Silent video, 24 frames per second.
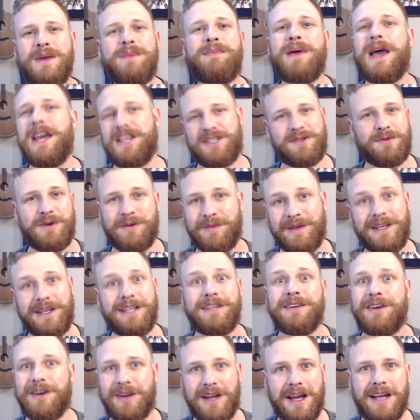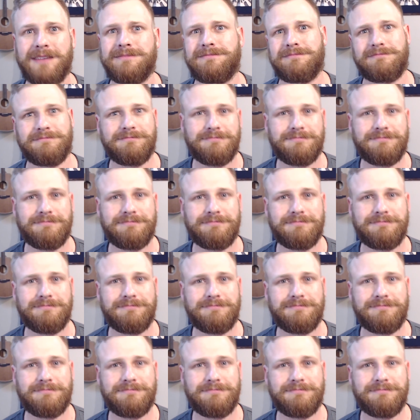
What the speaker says: be patient with me, okay?